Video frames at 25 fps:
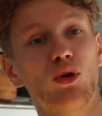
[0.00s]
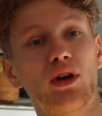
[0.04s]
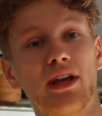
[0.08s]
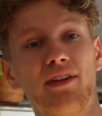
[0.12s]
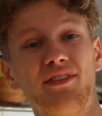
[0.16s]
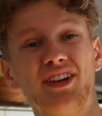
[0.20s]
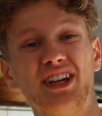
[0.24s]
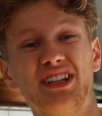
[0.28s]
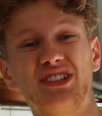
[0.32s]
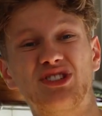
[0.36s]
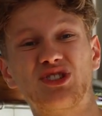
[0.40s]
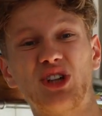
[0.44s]
not
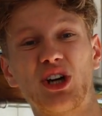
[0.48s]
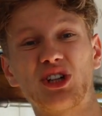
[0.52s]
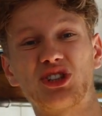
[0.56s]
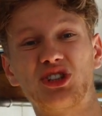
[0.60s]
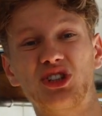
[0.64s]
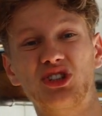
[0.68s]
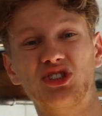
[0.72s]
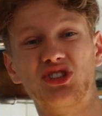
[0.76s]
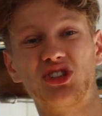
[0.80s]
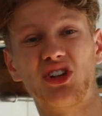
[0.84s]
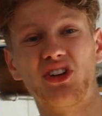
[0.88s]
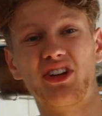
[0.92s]
given
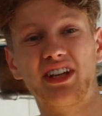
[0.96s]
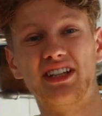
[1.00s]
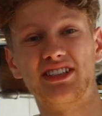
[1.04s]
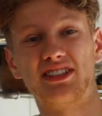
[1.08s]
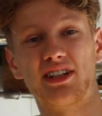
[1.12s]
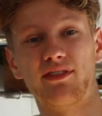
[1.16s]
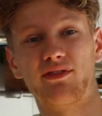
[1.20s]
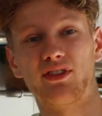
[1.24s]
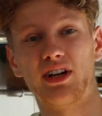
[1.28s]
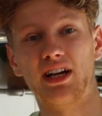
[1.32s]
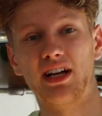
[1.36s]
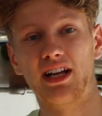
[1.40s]
instructions on
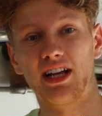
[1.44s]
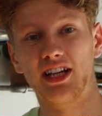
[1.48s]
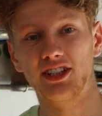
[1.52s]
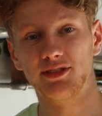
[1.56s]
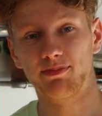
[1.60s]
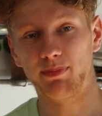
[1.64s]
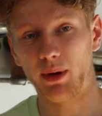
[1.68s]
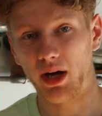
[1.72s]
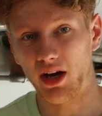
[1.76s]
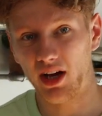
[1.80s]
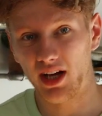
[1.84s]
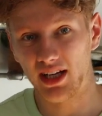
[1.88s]
this, I've
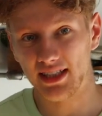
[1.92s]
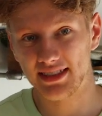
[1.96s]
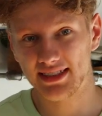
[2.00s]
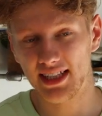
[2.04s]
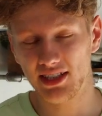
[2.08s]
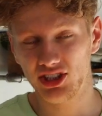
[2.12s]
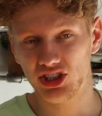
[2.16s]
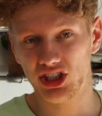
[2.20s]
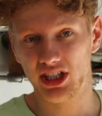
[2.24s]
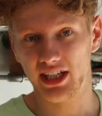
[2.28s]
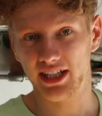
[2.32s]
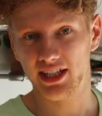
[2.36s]
realized, but
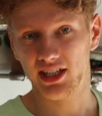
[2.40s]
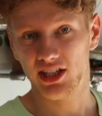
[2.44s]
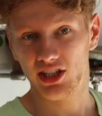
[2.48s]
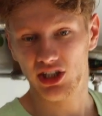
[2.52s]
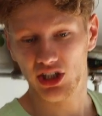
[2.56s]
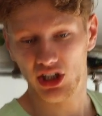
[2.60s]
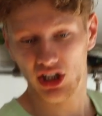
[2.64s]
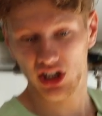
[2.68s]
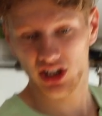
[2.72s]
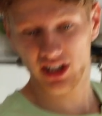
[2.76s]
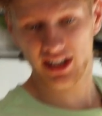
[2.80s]
essentially you're